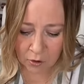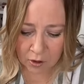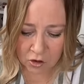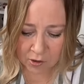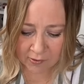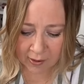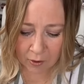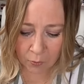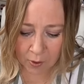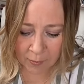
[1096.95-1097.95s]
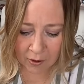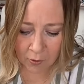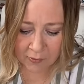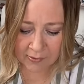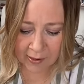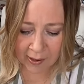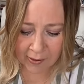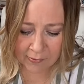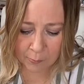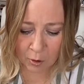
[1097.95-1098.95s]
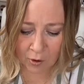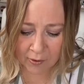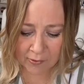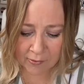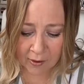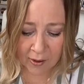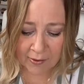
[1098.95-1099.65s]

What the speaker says: you could just kind of rub it on these high spots.